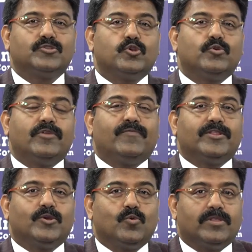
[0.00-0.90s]
So you defy
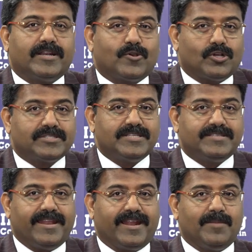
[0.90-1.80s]
the rule that cost is
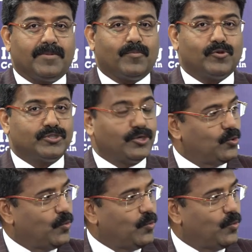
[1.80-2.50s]
directly proportionate to